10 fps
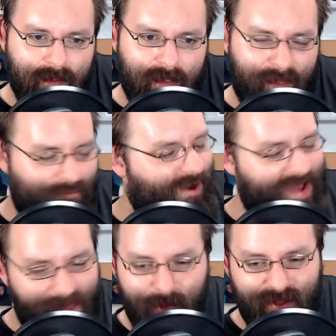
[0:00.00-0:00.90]
If you're an
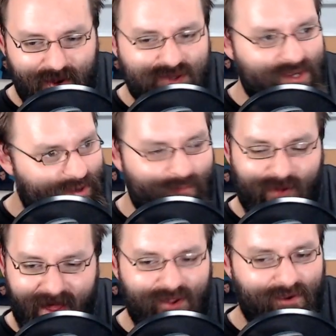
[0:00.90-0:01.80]
Apple user and you
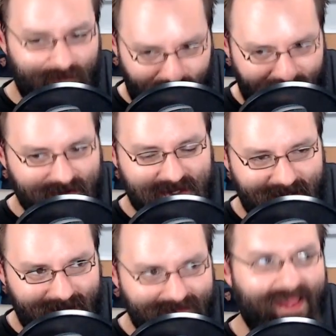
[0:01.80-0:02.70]
value your
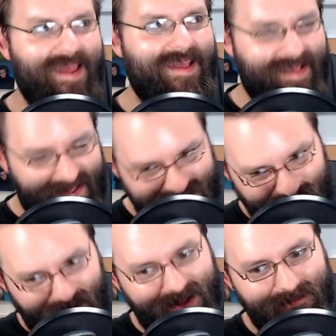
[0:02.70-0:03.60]
privacy, guess
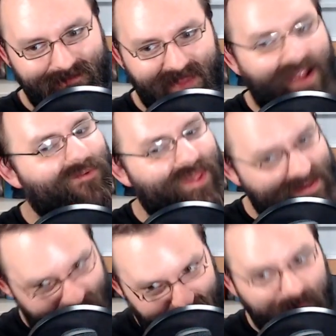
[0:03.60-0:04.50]
what? Everything's
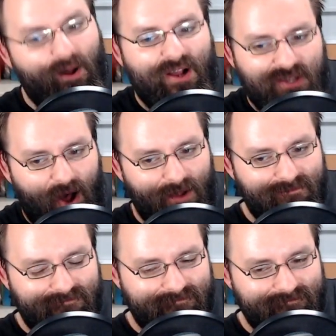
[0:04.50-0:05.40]
made at Foxconn,
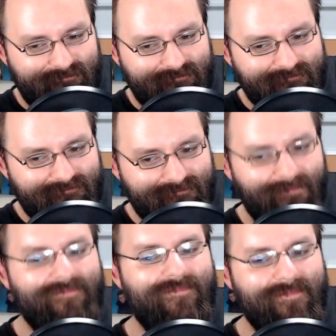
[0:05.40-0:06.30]

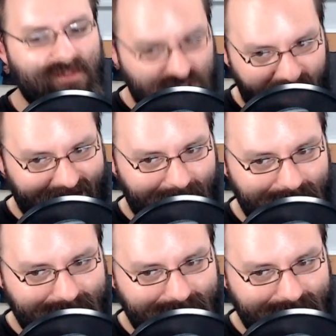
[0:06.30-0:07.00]
China.